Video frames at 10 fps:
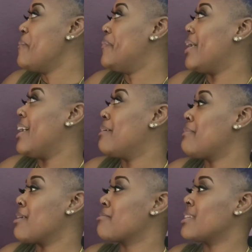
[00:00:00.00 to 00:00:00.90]
but
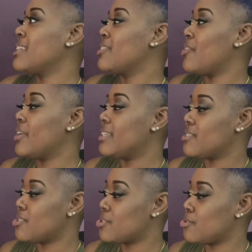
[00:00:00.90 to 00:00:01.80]
I really got
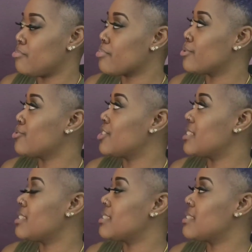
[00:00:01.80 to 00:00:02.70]
into
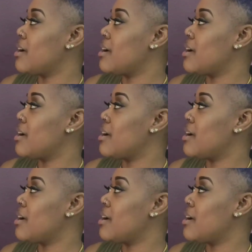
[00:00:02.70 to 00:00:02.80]
brooches.